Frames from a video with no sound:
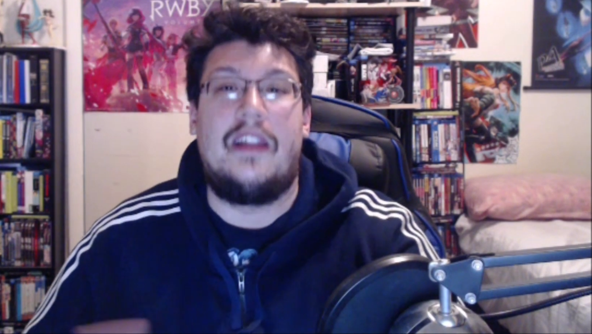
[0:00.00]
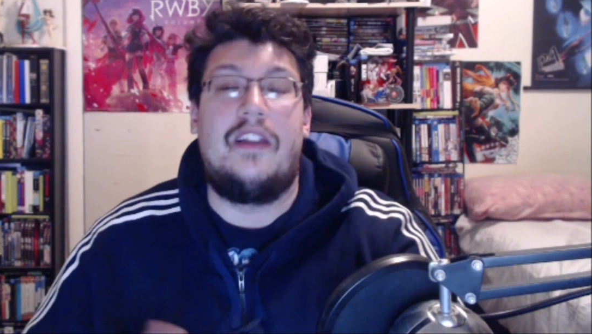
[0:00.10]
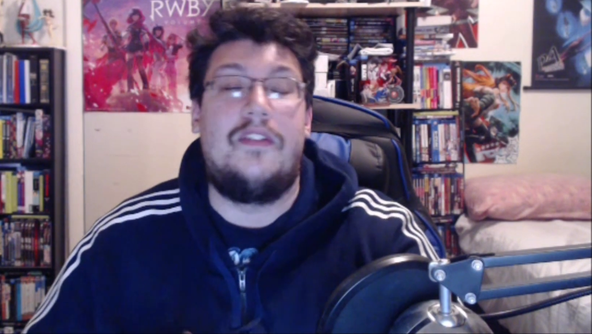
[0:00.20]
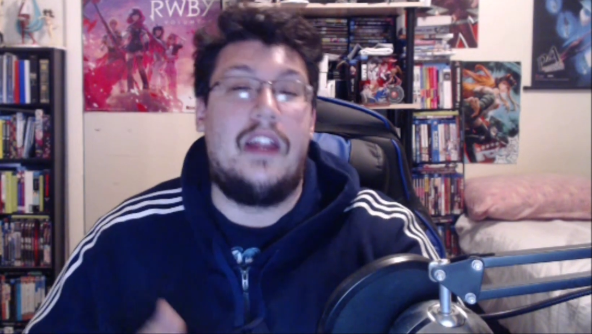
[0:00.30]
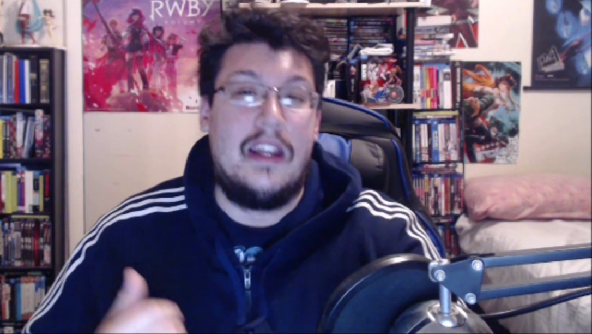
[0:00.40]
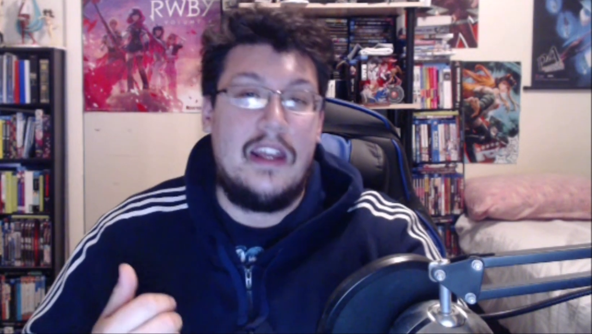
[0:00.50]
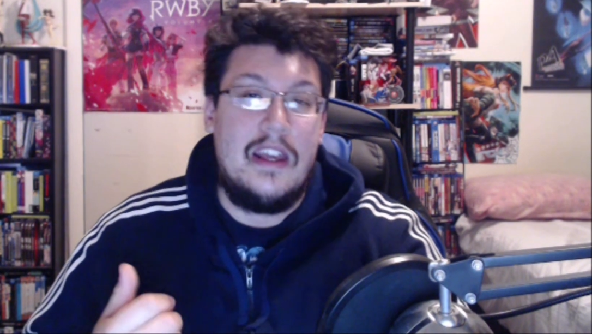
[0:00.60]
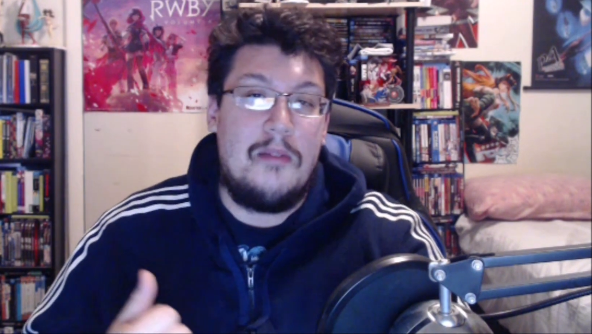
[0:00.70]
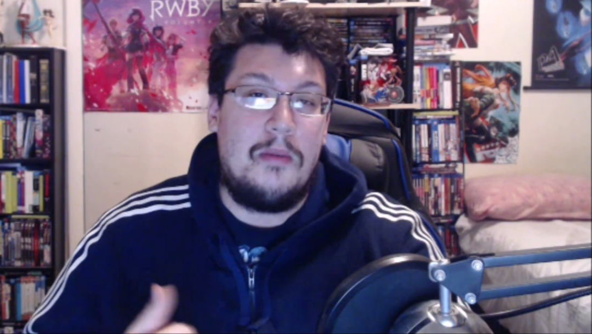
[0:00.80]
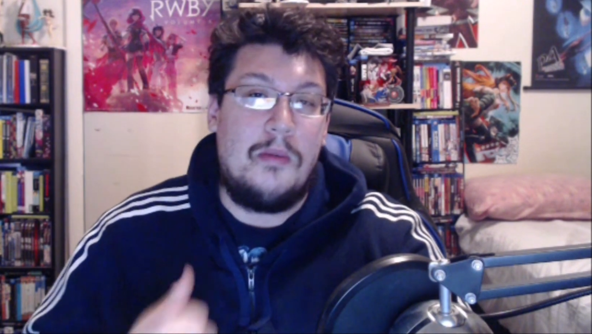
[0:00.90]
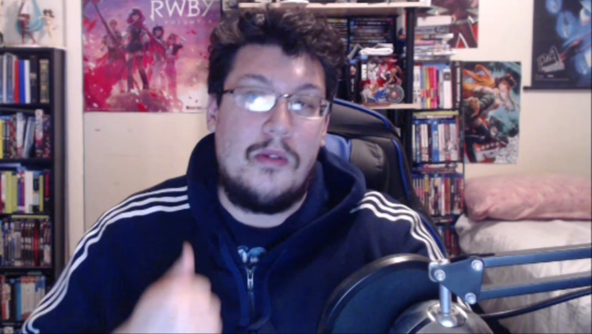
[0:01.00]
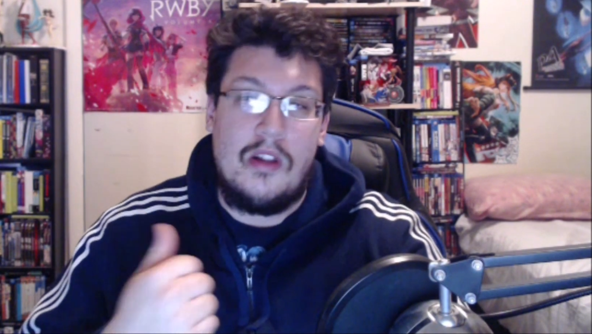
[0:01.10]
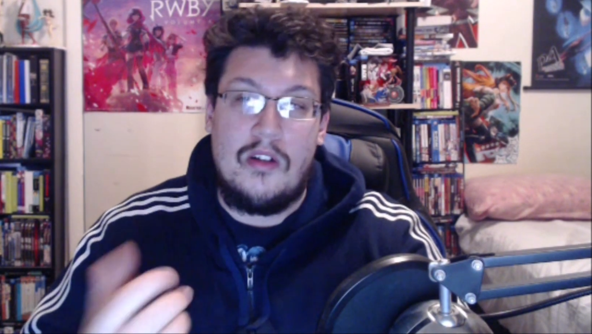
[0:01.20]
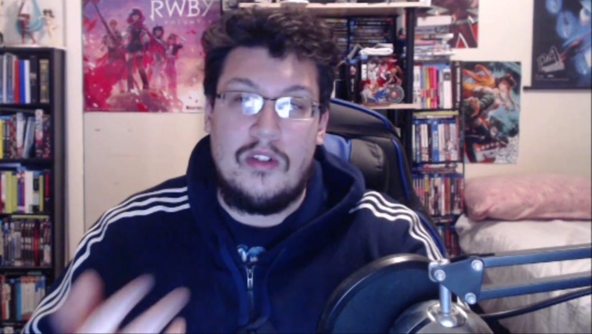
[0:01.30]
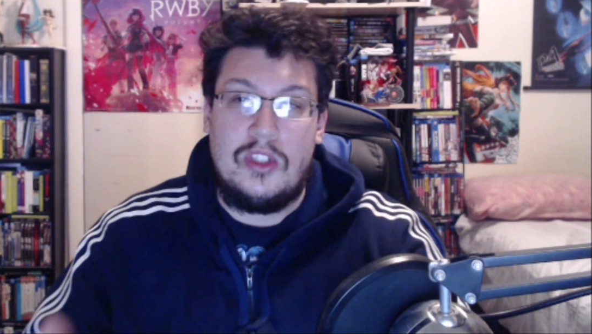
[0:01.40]
I love that people
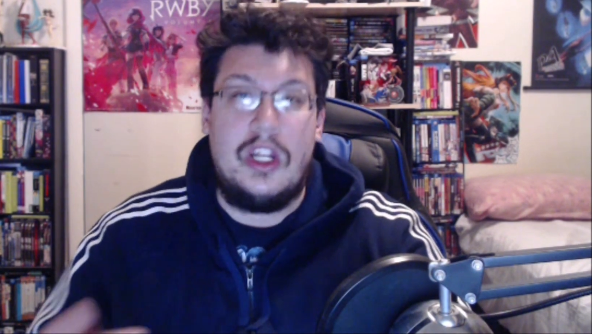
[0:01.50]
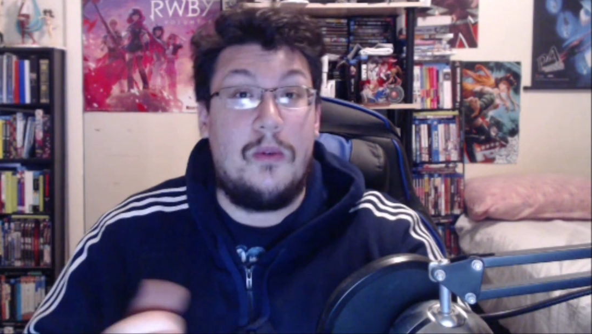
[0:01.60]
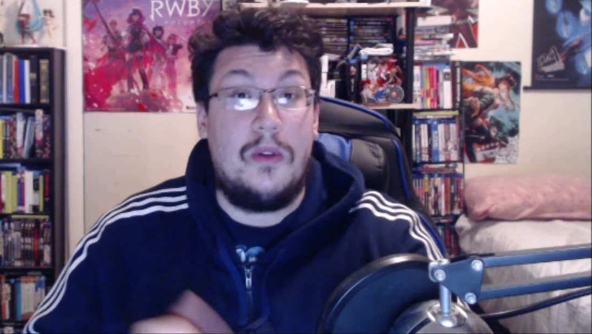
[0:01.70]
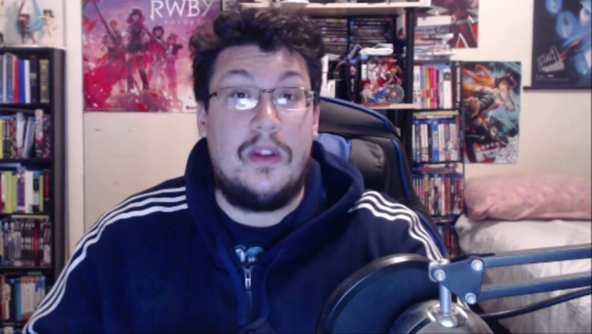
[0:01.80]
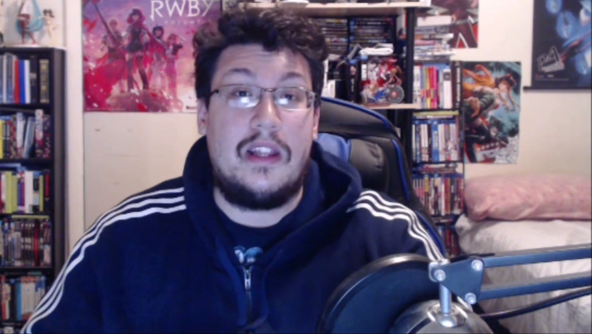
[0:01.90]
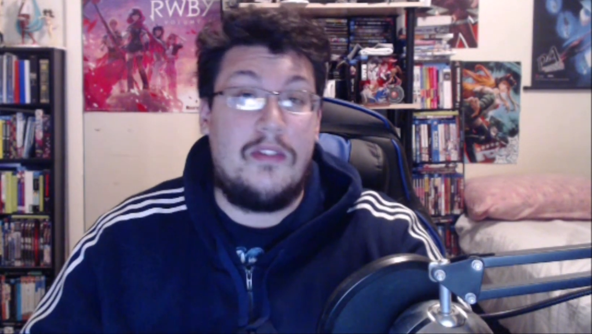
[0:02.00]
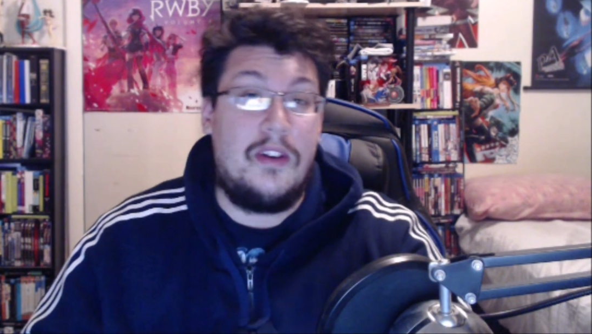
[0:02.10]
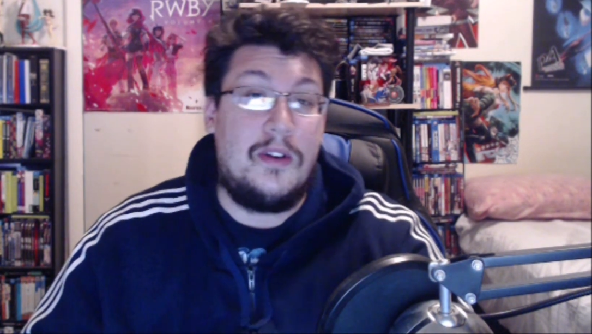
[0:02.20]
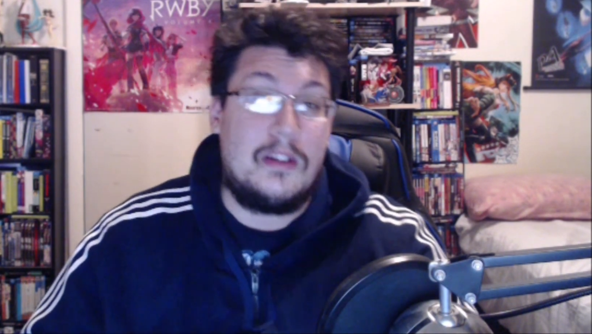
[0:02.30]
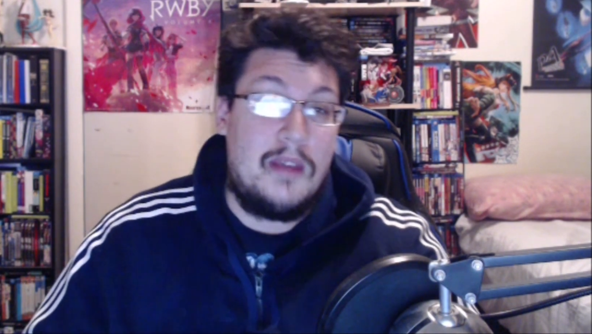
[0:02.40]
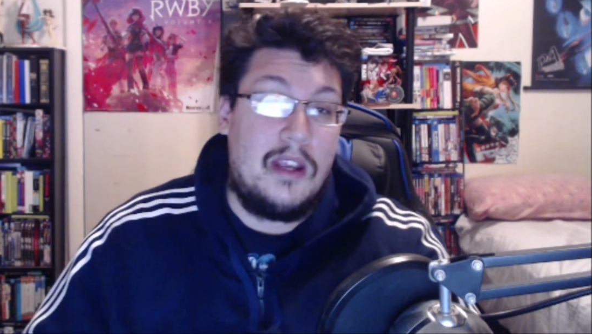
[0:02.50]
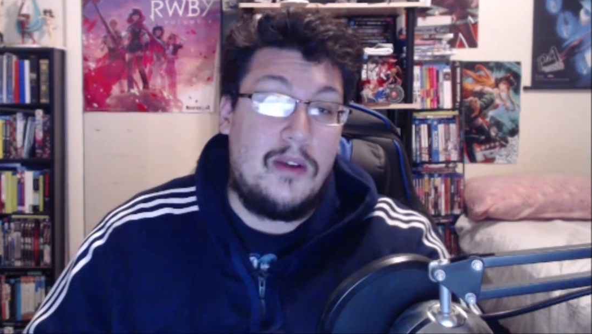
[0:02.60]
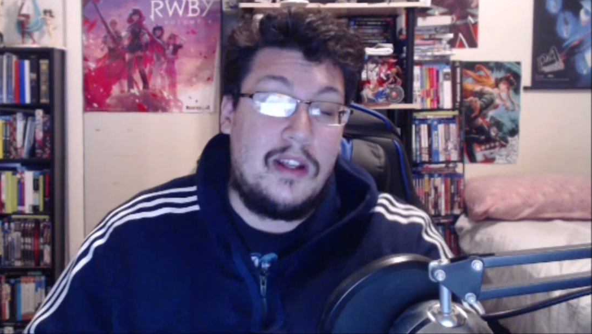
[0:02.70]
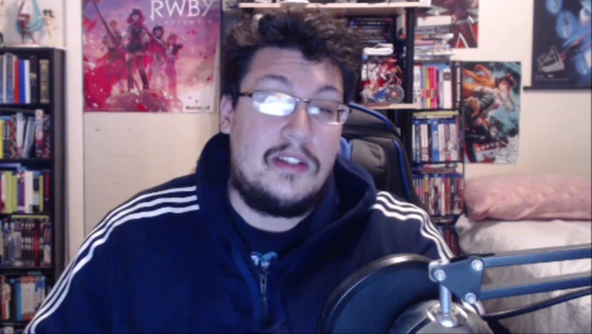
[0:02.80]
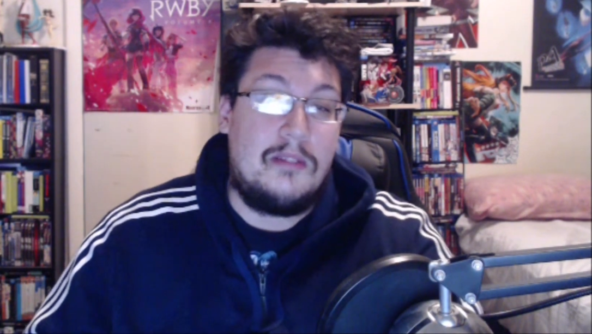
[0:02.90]
genuinely like the videos I make
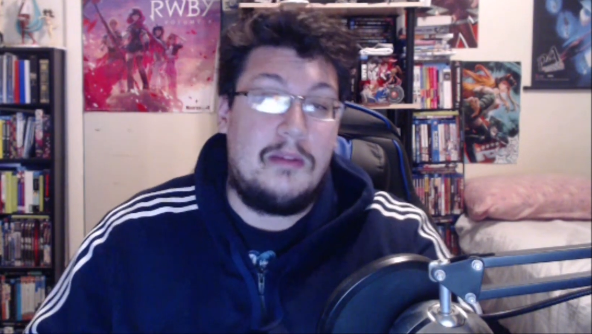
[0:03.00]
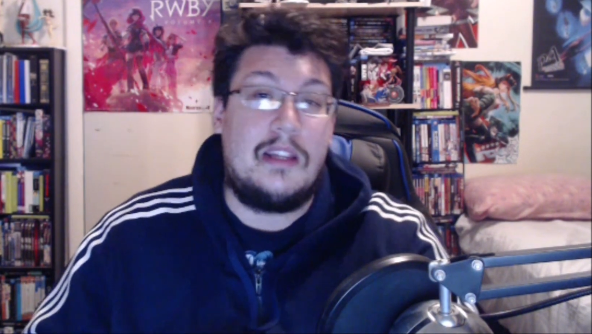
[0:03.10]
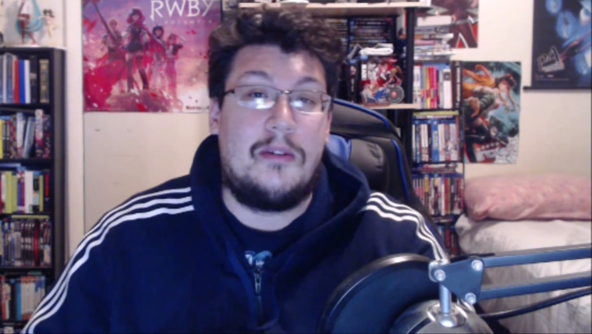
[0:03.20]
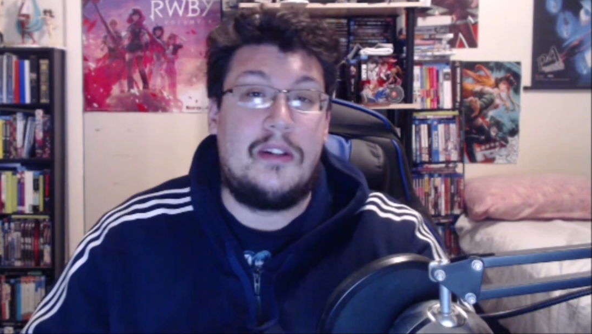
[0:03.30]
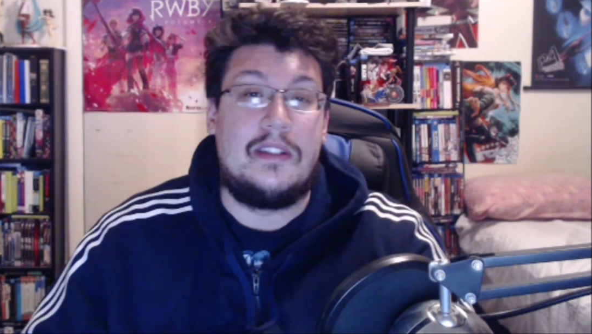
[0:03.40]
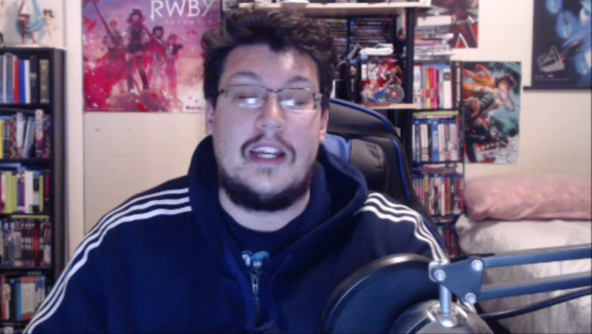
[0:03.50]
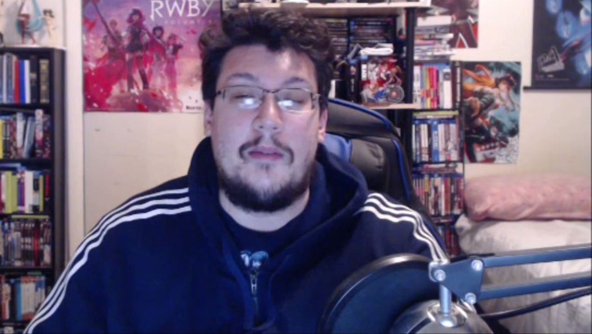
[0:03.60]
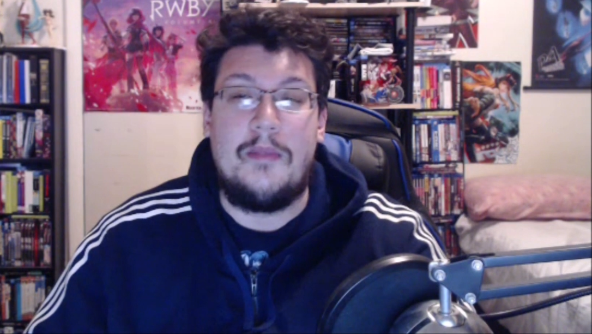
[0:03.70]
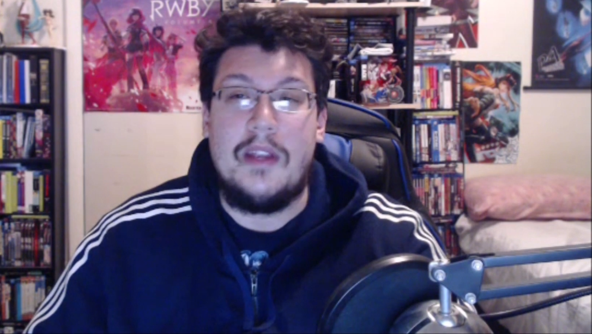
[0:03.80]
when I used to make them all the time.